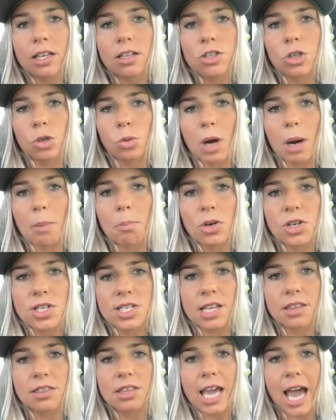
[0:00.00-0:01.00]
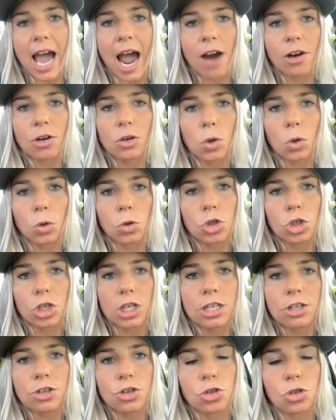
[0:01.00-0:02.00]
to represent the agriculture
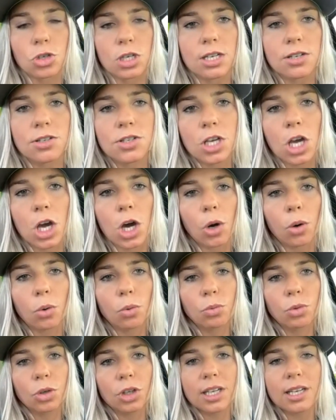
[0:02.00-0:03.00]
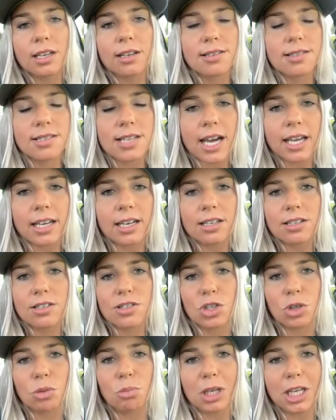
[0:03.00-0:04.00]
industry so really excited
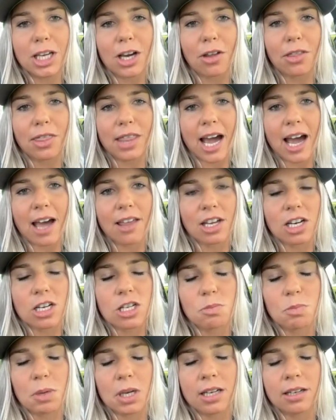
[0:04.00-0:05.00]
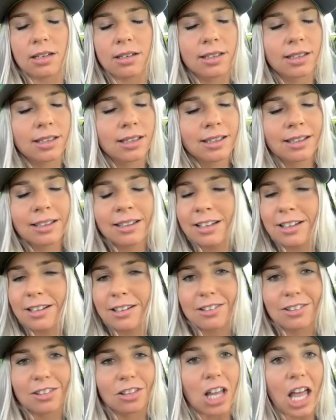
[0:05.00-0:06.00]
to be on that that has been
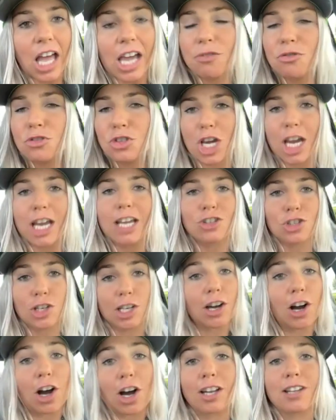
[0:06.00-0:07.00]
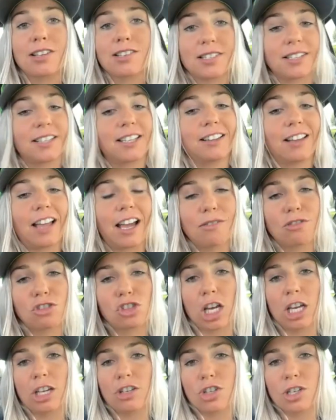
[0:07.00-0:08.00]
life changing, honestly, life
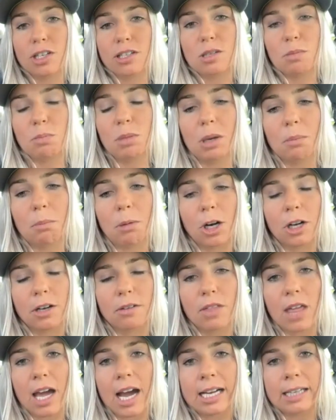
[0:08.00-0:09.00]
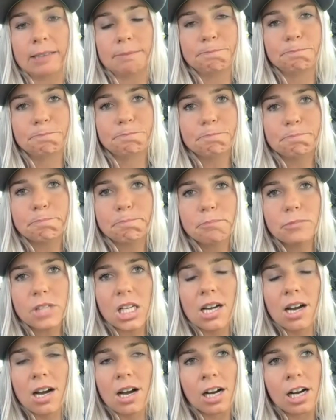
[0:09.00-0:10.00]
changing to be a part of that.
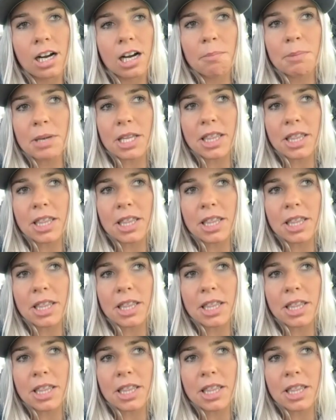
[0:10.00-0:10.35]
Um, yeah.